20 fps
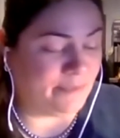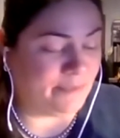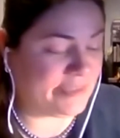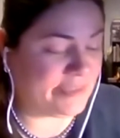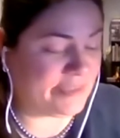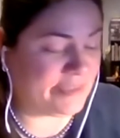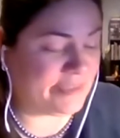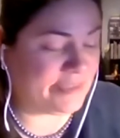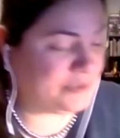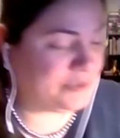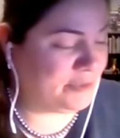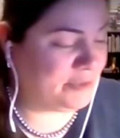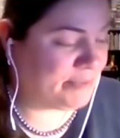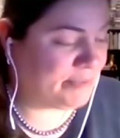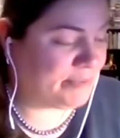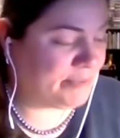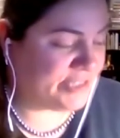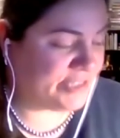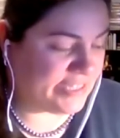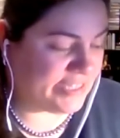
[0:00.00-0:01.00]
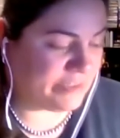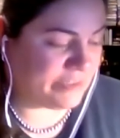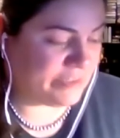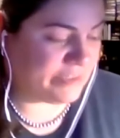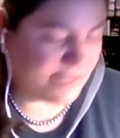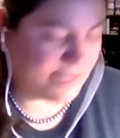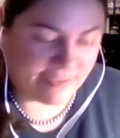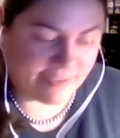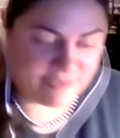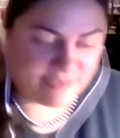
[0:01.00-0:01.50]
really do appreciate you
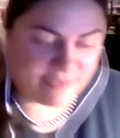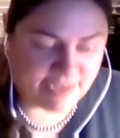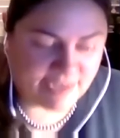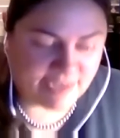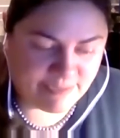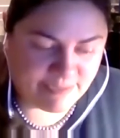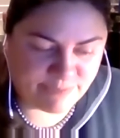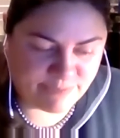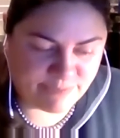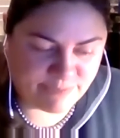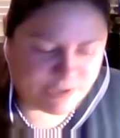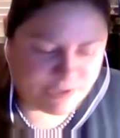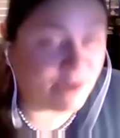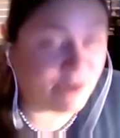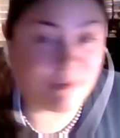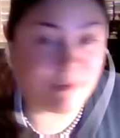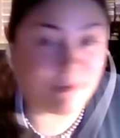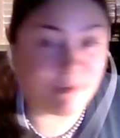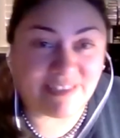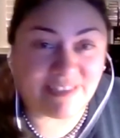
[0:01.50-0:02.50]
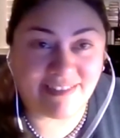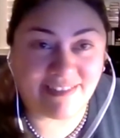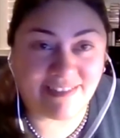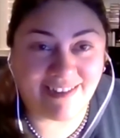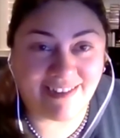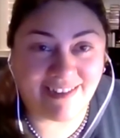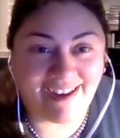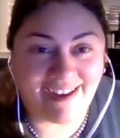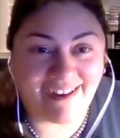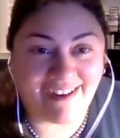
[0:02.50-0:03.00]
taking the time to talk with us
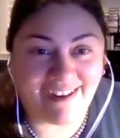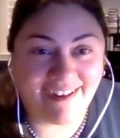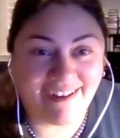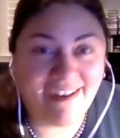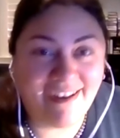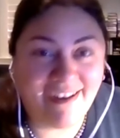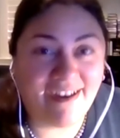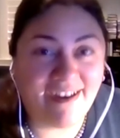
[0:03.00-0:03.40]
today.